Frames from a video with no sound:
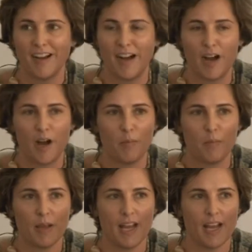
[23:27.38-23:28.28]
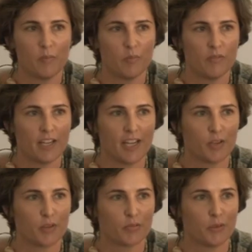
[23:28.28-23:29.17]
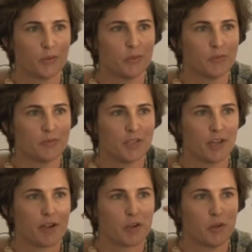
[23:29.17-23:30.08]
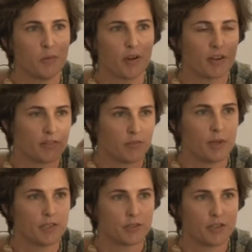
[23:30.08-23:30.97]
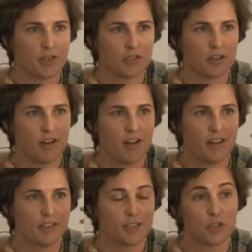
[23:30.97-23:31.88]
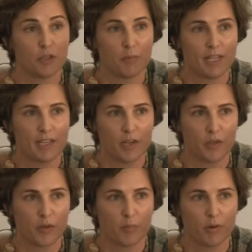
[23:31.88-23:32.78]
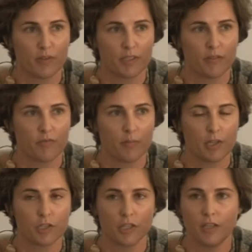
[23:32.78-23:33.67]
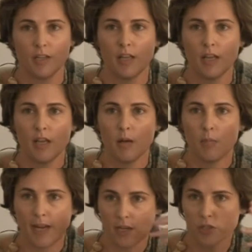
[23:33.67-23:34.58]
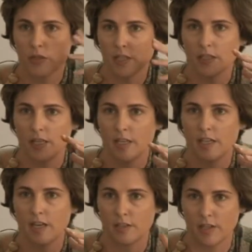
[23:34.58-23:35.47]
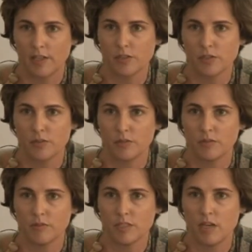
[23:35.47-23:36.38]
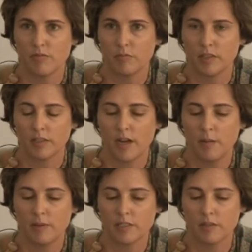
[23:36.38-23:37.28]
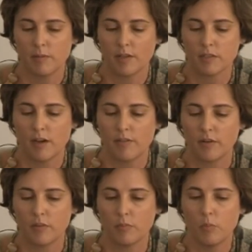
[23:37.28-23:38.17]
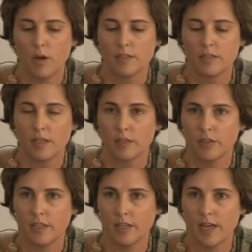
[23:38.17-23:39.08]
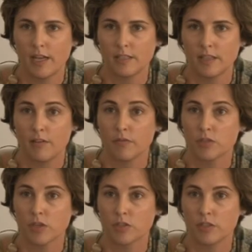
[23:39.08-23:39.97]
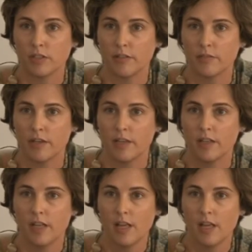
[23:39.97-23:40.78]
and moving in through theoretical work for my dissertation on decision-making under imperfect information. My entry into India, as you'll soon see from the comments I'm about to offer, was in looking at infrastructure delivery